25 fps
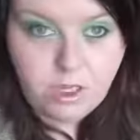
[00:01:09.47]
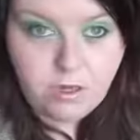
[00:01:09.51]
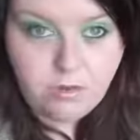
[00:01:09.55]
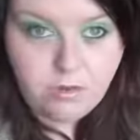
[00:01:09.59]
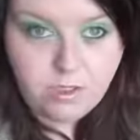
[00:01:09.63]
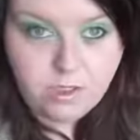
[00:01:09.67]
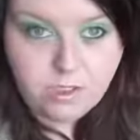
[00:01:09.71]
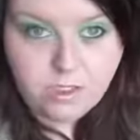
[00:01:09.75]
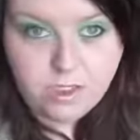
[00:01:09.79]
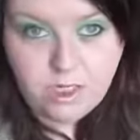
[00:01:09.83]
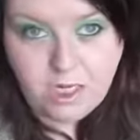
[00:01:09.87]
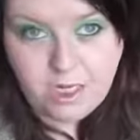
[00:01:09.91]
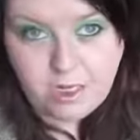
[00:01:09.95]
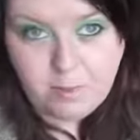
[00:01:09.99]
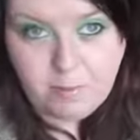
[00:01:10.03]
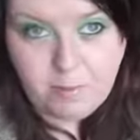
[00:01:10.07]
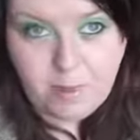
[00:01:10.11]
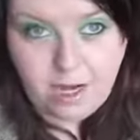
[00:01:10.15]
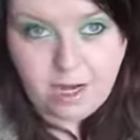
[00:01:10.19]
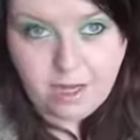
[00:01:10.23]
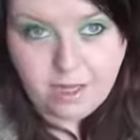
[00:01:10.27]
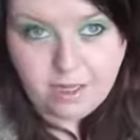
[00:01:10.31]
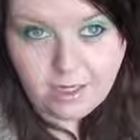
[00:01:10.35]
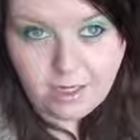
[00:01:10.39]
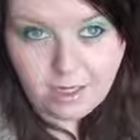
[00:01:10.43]
and also
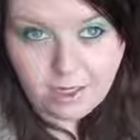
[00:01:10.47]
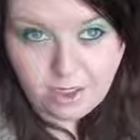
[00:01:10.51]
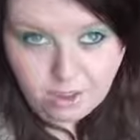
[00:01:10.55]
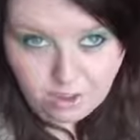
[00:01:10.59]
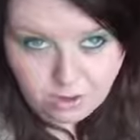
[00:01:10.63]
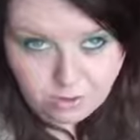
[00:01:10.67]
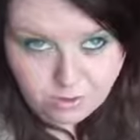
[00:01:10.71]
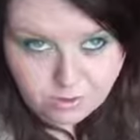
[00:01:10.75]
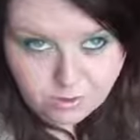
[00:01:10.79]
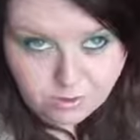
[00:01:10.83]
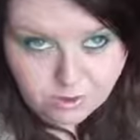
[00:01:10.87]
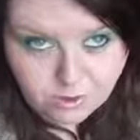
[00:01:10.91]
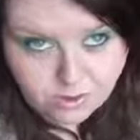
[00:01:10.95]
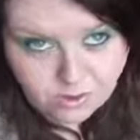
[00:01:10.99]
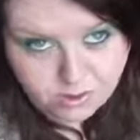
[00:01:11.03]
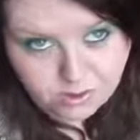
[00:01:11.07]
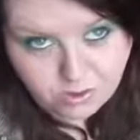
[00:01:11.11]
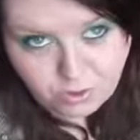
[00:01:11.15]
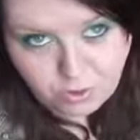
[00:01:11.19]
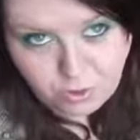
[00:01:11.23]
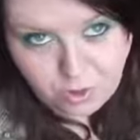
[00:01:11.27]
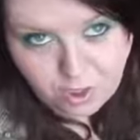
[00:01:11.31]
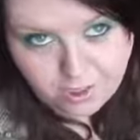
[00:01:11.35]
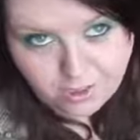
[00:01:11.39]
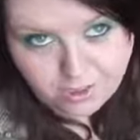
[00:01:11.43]
the Sleek palette that I
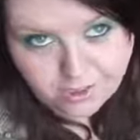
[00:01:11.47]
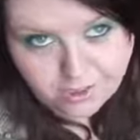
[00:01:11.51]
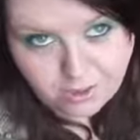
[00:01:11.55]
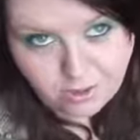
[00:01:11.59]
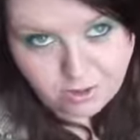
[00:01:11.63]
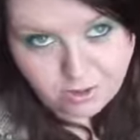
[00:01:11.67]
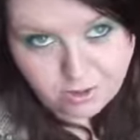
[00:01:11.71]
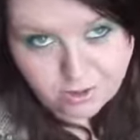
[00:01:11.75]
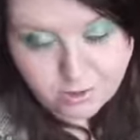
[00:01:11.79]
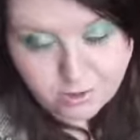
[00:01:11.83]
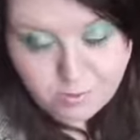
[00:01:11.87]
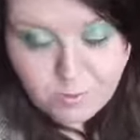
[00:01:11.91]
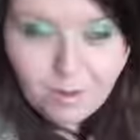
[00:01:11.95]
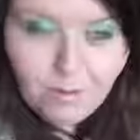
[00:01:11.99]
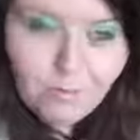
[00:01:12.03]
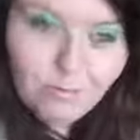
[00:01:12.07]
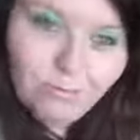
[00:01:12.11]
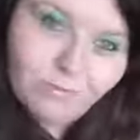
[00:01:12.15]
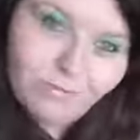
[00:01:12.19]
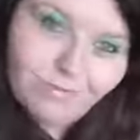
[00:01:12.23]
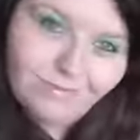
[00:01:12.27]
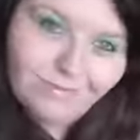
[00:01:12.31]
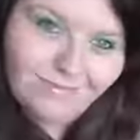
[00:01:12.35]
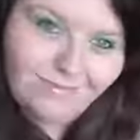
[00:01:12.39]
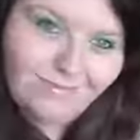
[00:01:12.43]
used to create this
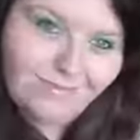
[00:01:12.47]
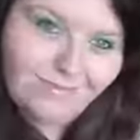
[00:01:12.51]
look as